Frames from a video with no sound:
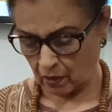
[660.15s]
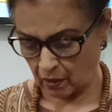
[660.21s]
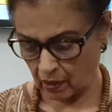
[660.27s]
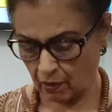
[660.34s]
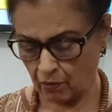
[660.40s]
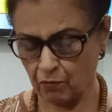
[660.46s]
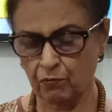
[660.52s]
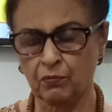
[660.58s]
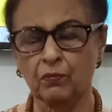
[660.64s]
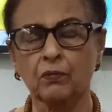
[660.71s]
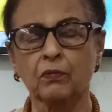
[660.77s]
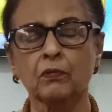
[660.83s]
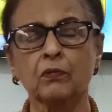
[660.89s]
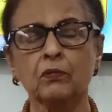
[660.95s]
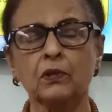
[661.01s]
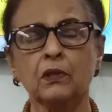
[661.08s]
Now,
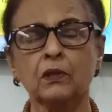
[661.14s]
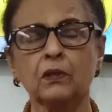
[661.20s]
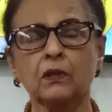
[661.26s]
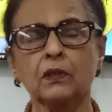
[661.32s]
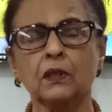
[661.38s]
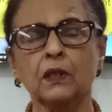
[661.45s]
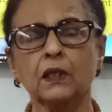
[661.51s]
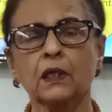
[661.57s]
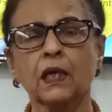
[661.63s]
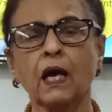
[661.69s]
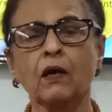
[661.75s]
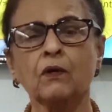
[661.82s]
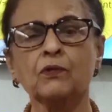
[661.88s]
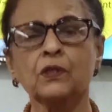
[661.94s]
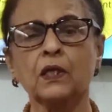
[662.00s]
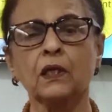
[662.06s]
the
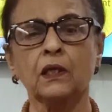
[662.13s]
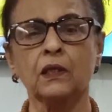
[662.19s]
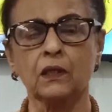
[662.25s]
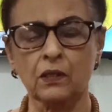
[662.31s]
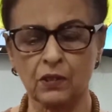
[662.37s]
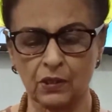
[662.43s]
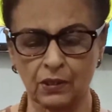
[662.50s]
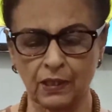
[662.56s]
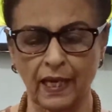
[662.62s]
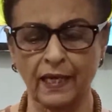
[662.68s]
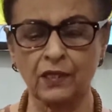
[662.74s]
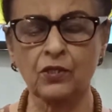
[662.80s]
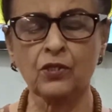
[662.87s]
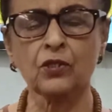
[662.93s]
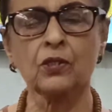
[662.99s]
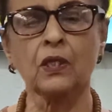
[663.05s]
counselor
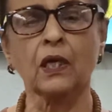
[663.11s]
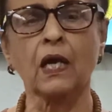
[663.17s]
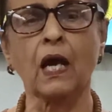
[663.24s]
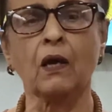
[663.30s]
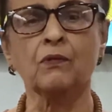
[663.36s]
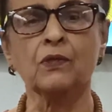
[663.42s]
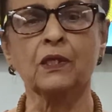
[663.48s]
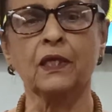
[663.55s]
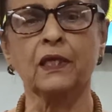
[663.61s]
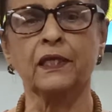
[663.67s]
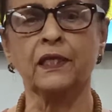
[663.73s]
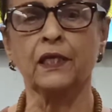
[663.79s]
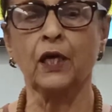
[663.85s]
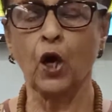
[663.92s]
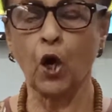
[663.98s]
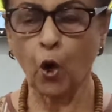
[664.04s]
sends the
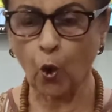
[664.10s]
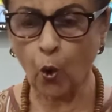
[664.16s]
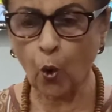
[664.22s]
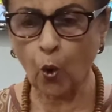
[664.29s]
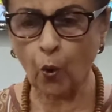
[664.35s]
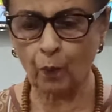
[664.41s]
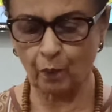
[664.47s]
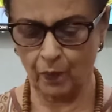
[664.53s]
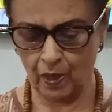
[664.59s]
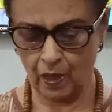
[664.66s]
counselee home